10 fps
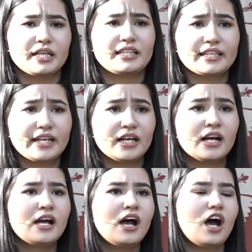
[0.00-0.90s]
clear,
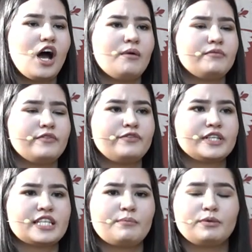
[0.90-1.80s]
for
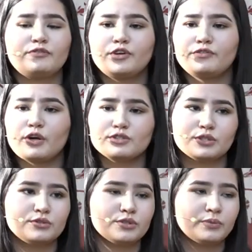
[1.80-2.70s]
example, for folks
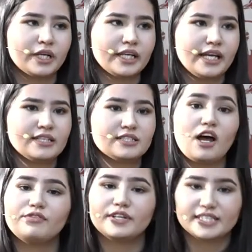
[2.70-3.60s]
who work in
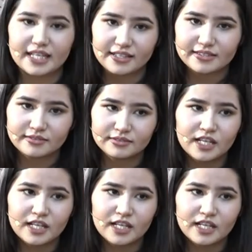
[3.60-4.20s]
software sales.